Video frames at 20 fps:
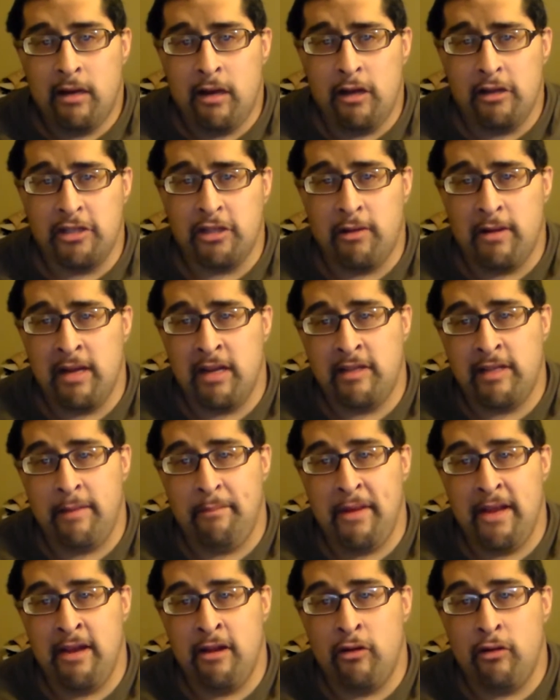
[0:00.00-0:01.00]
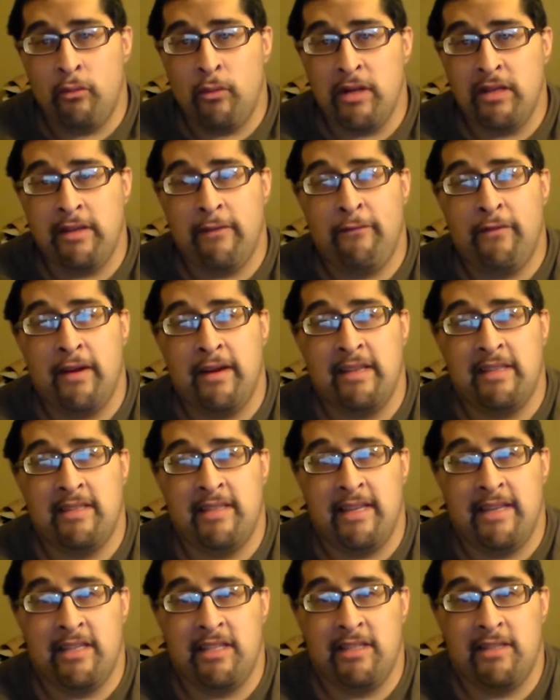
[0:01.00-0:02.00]
Also on a tippy note, what the fuck
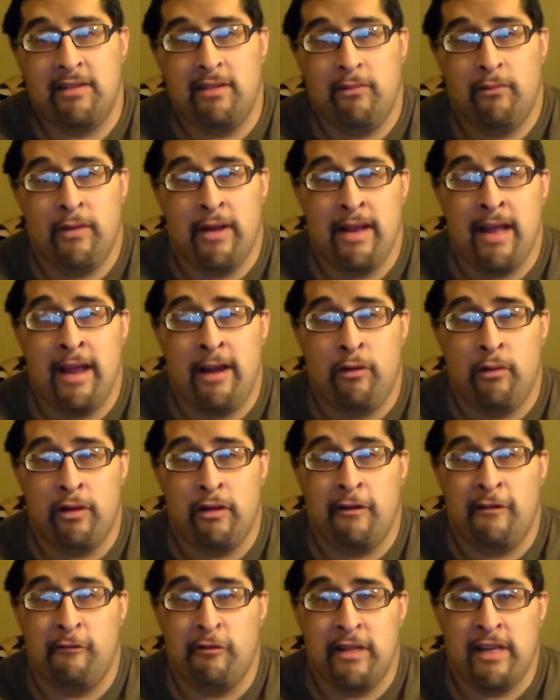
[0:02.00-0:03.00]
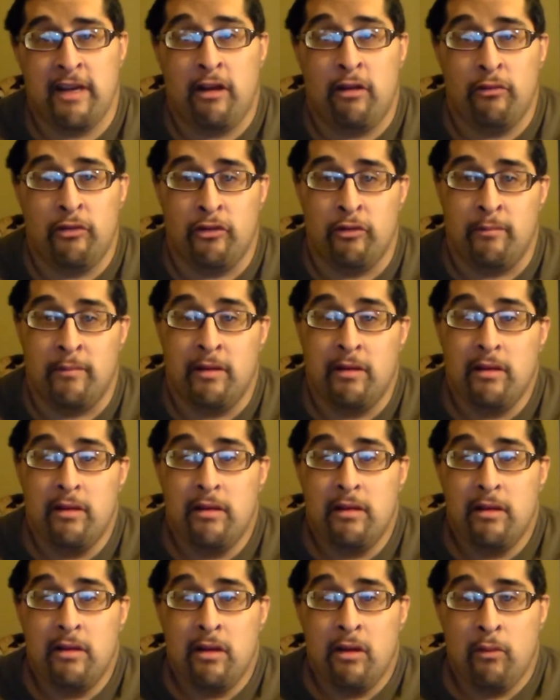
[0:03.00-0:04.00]
is this when I go to a hotel room?
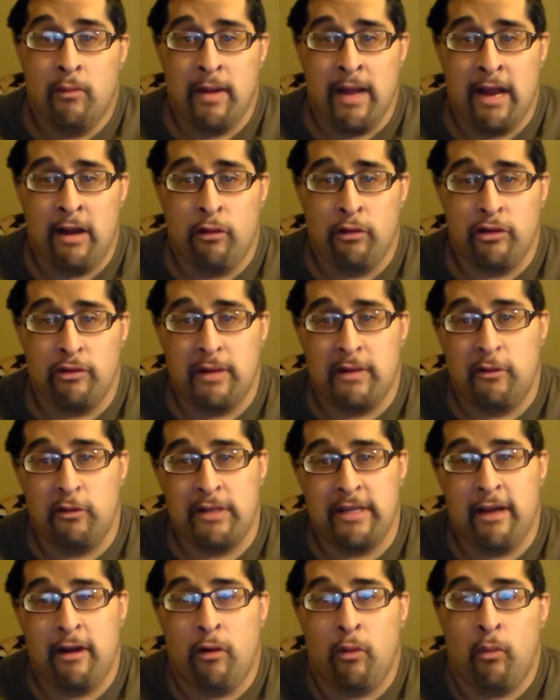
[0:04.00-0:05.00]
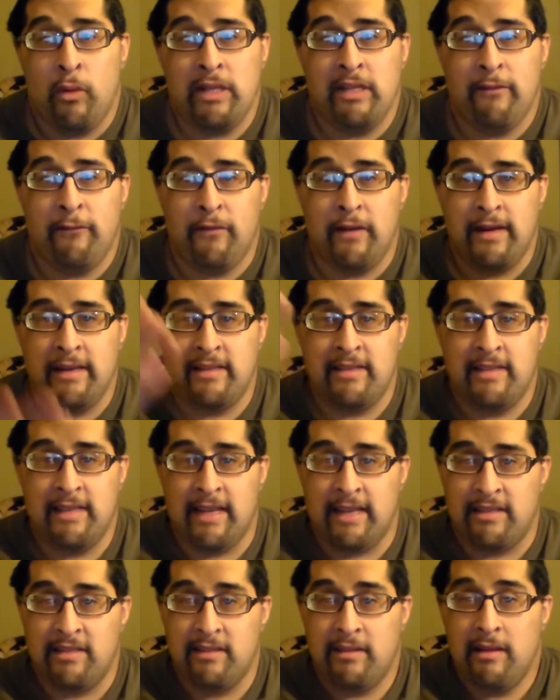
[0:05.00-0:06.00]
When I go to a hotel, what the fuck is
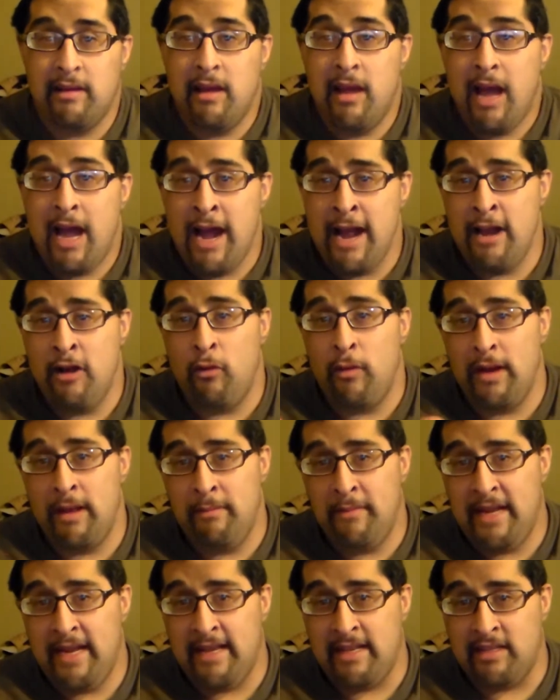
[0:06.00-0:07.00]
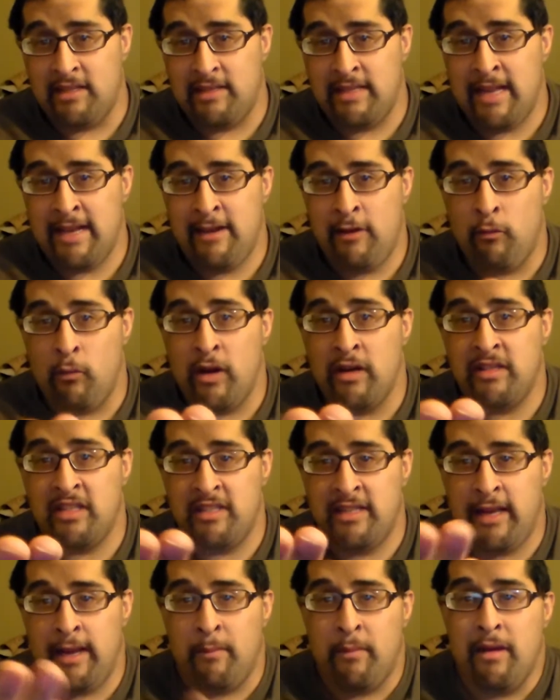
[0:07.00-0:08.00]
this? I know what it means that you want
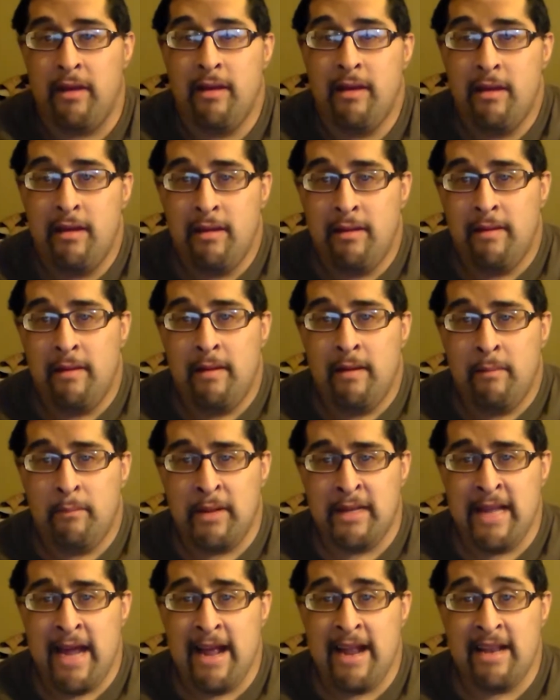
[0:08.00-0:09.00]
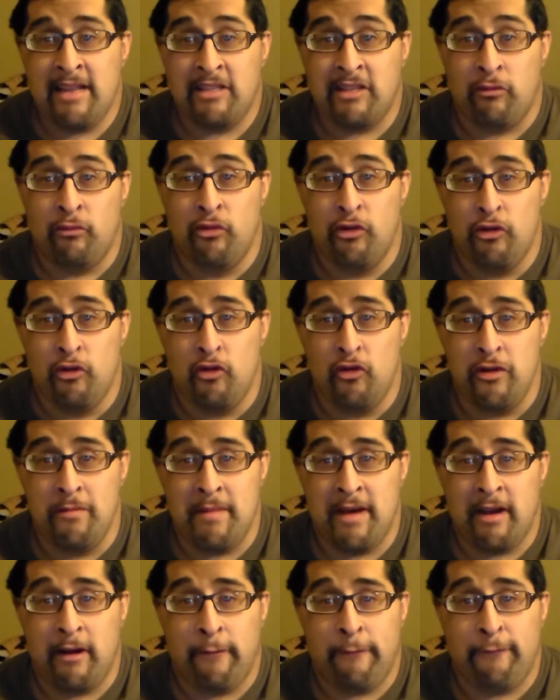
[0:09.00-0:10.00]
to tip. But that is a rude
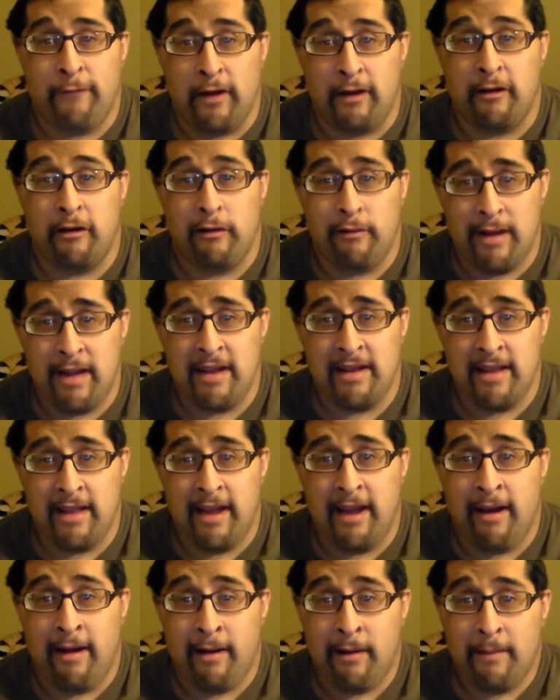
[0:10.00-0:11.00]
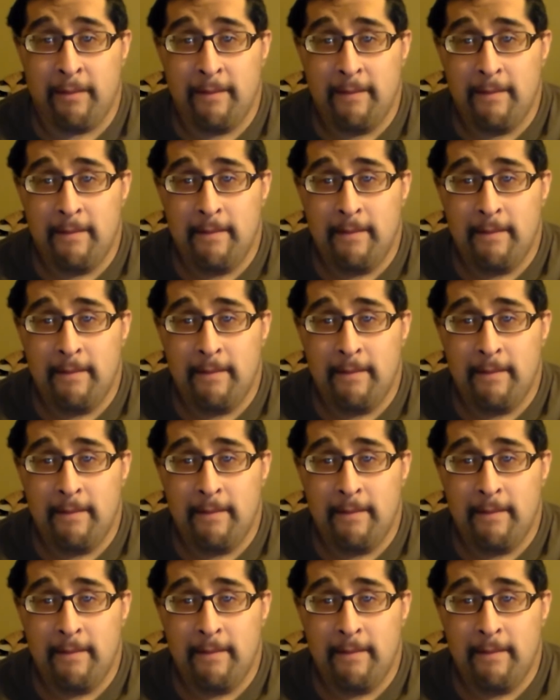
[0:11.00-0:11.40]
motherfucker right there.